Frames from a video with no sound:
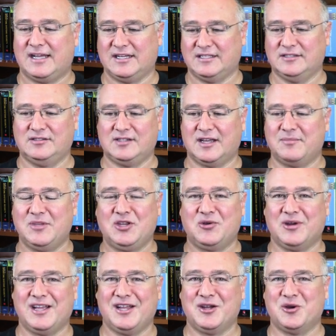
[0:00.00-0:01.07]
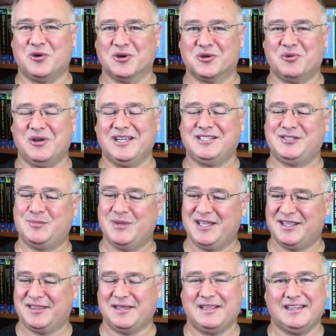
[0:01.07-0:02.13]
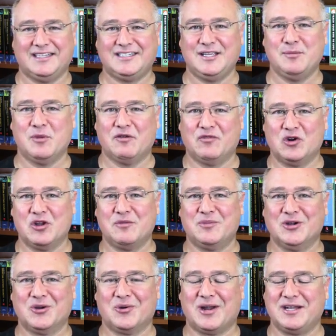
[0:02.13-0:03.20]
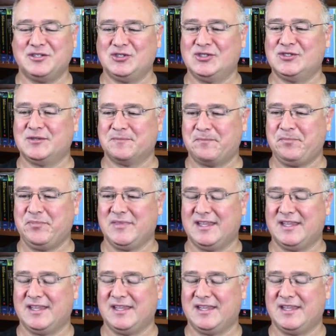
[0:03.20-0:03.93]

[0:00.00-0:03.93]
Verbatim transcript: Uh, Zombie Craig or Craig Smith and the team over at Open Garages